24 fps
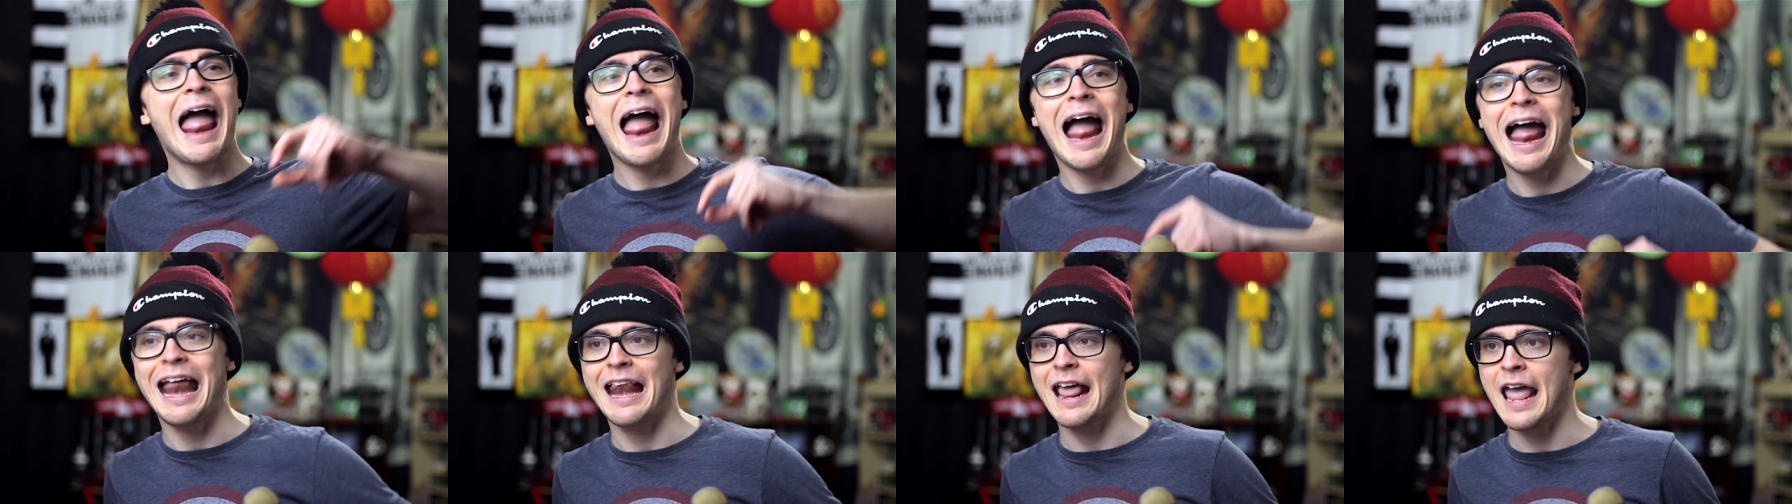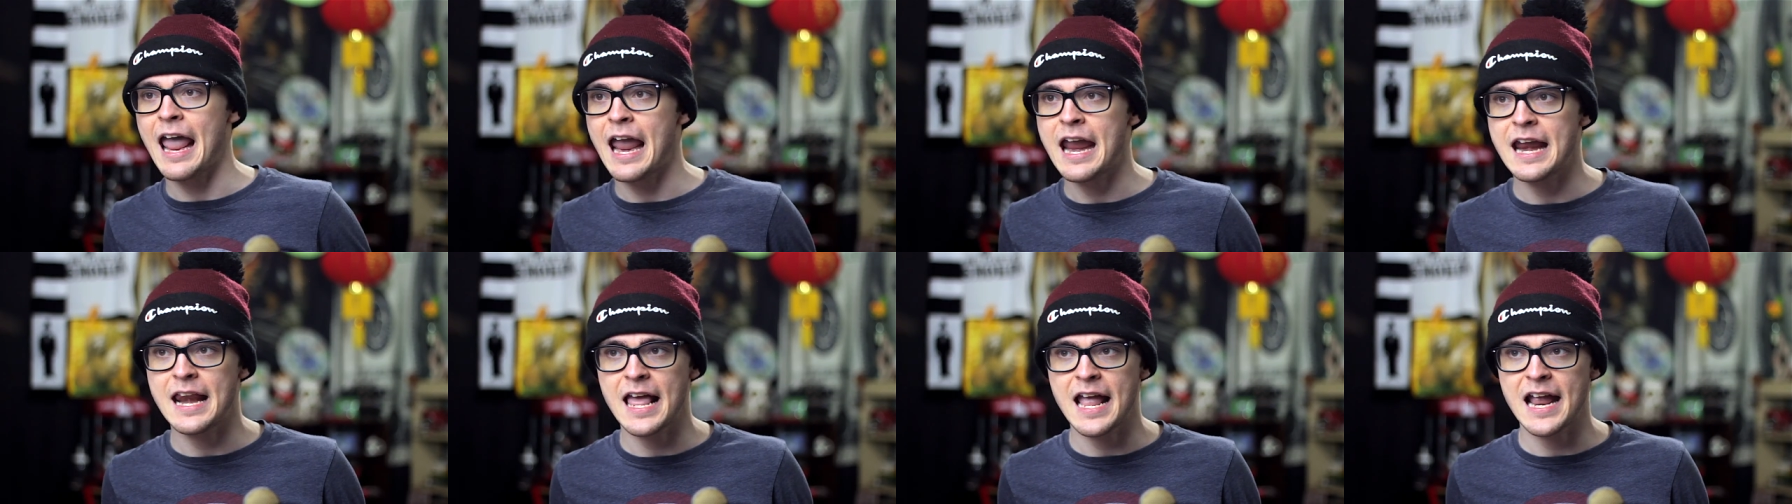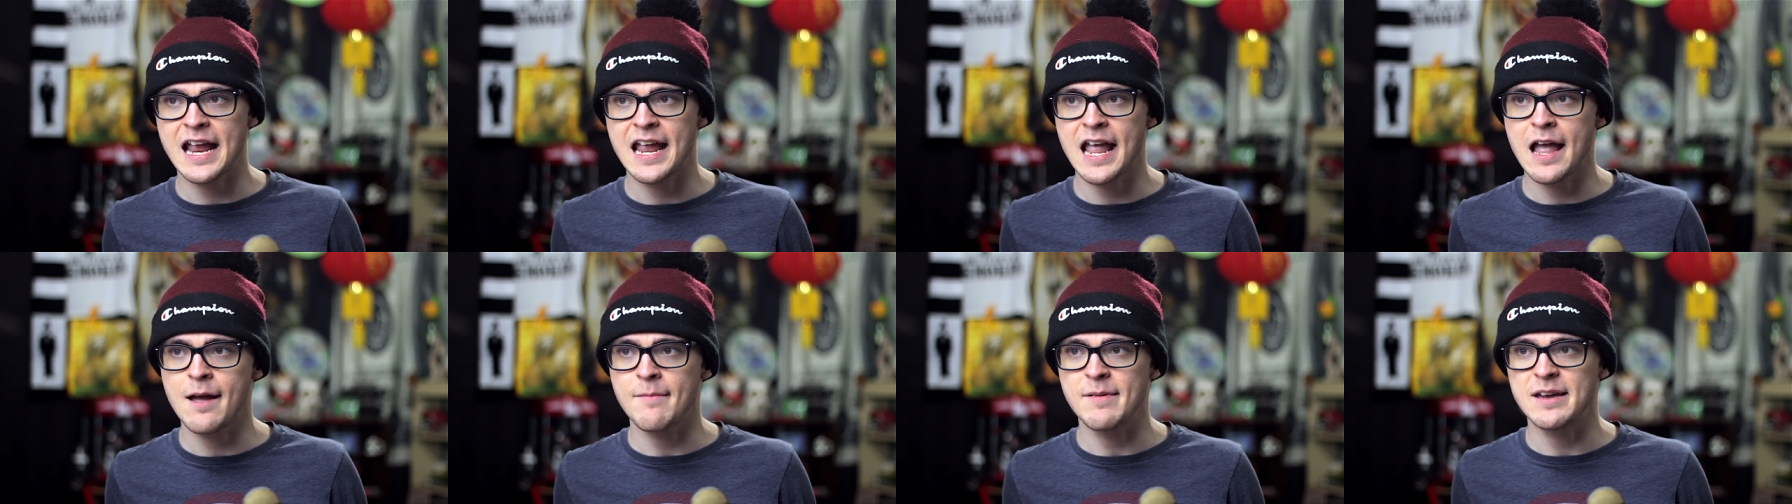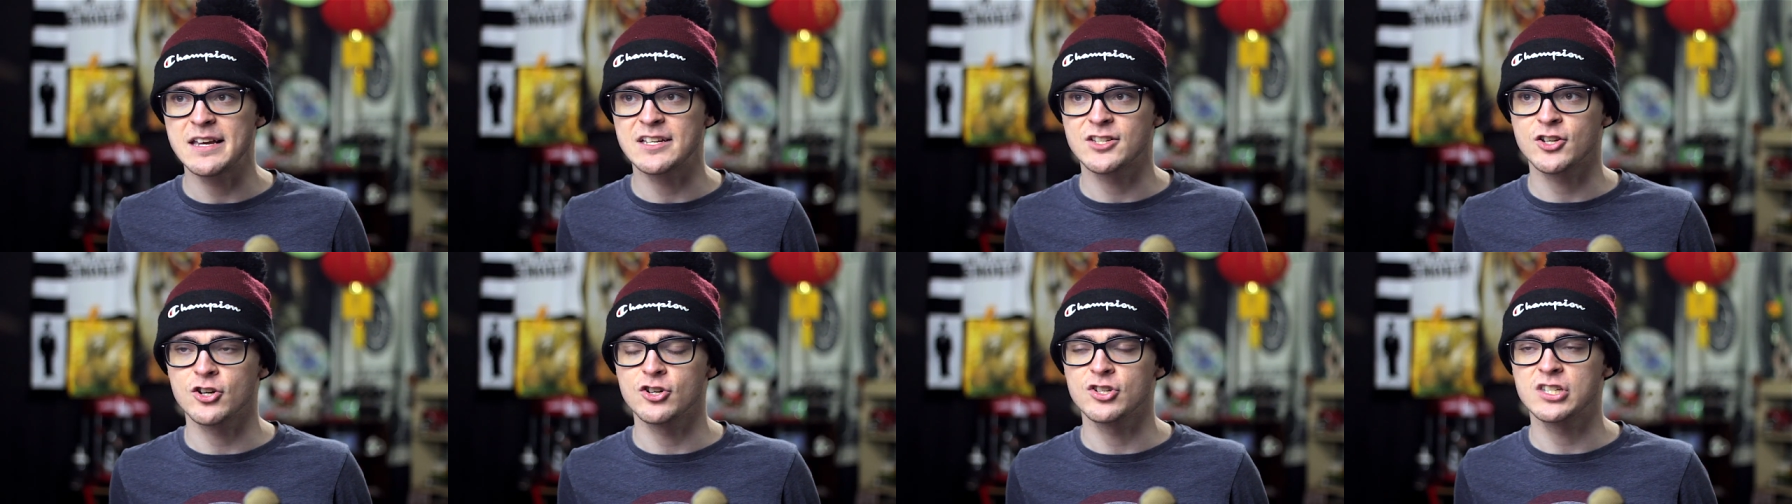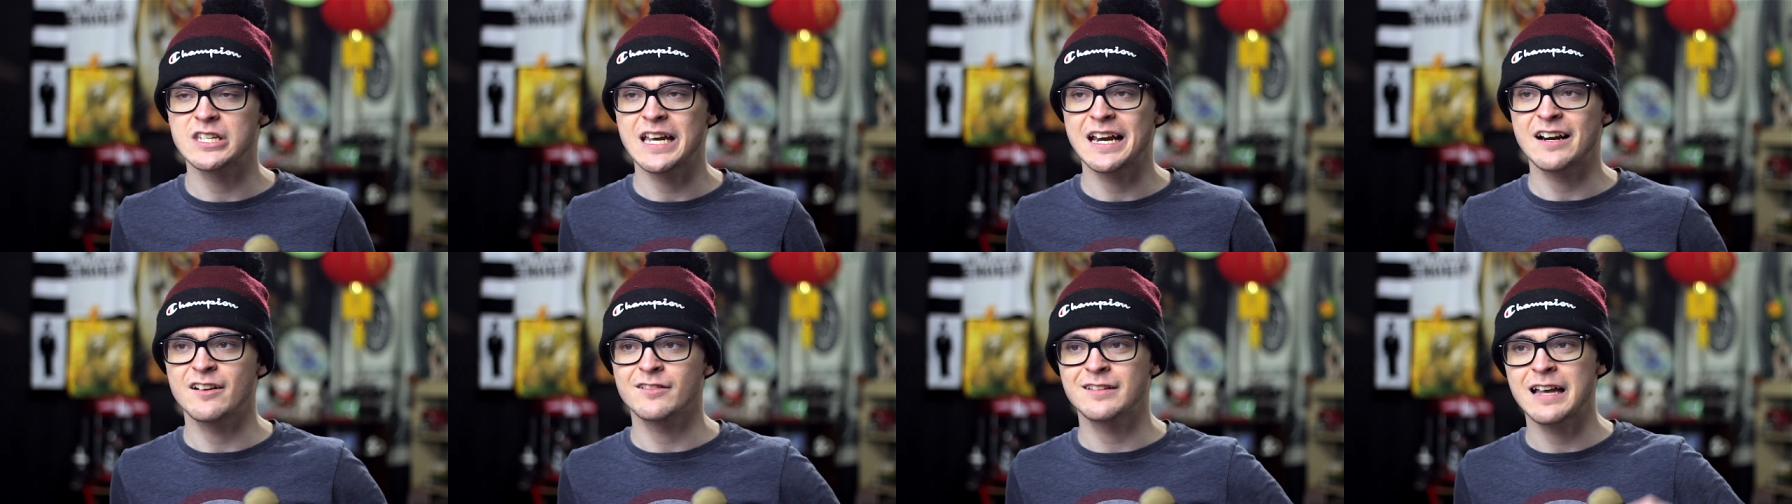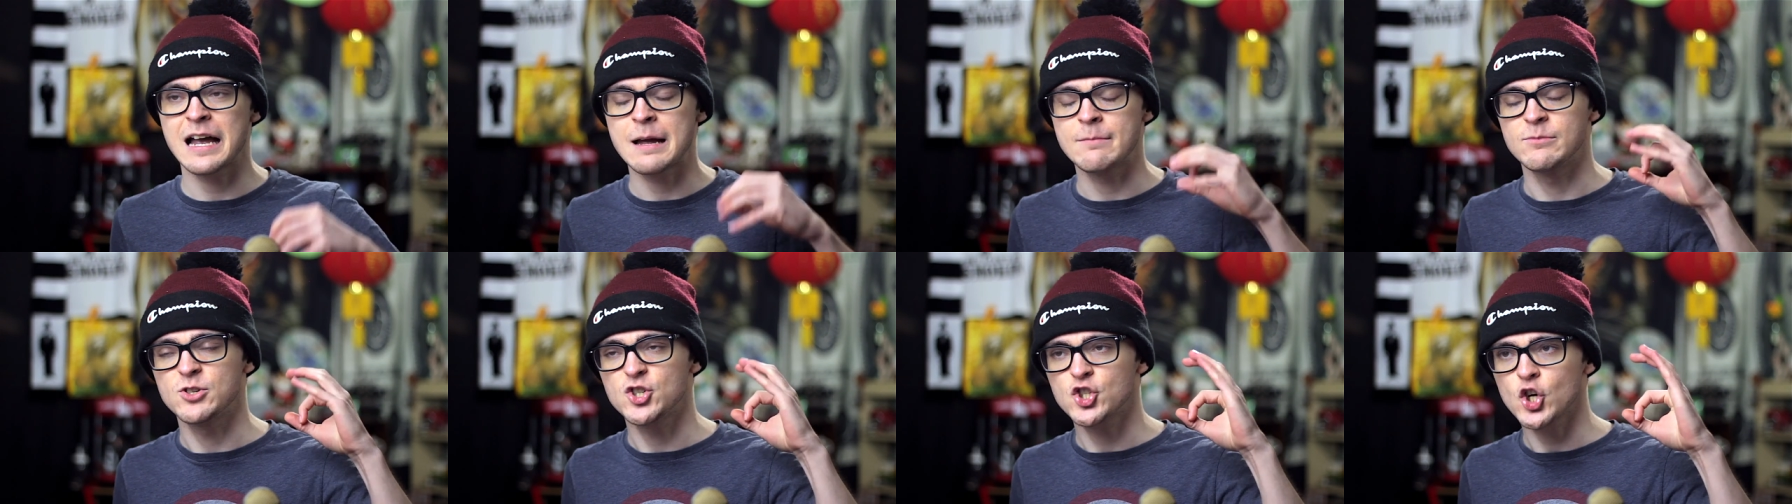at 8 a.m. Eastern Standard Time